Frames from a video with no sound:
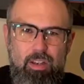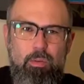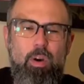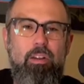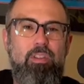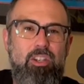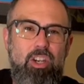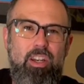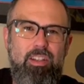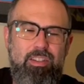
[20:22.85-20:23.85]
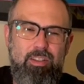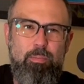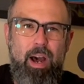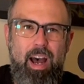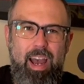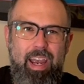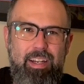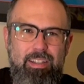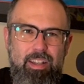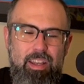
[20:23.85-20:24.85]
one of the geniuses
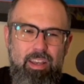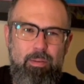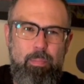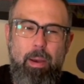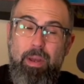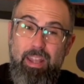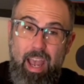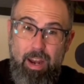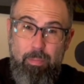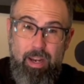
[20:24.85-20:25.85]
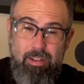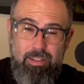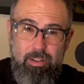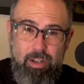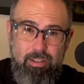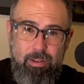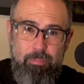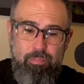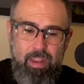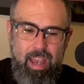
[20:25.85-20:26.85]
behind the Batman the Animated series.
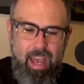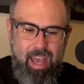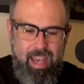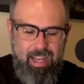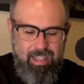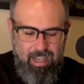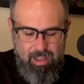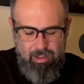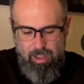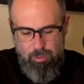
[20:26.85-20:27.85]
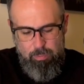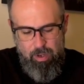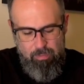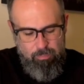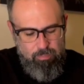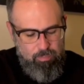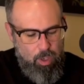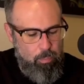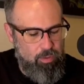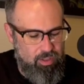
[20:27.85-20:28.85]
And I thought that was pretty
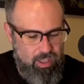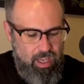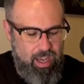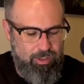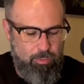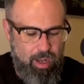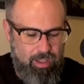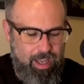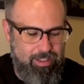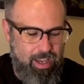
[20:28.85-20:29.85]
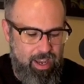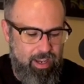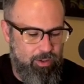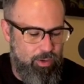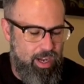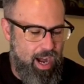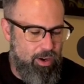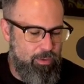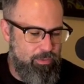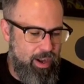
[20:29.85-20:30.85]
dope to see, as well as a Green
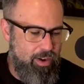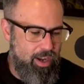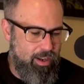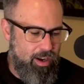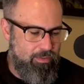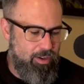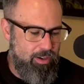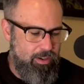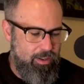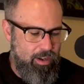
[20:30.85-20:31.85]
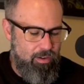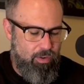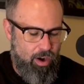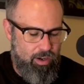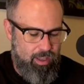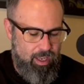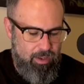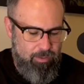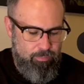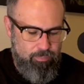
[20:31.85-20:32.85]
Arrow variant cover of Harley
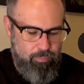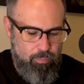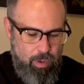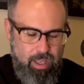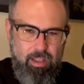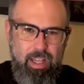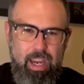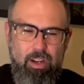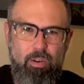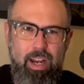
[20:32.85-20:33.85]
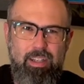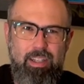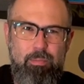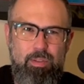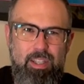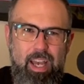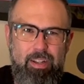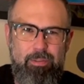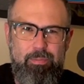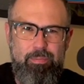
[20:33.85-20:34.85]
by the late, great Tim Sale.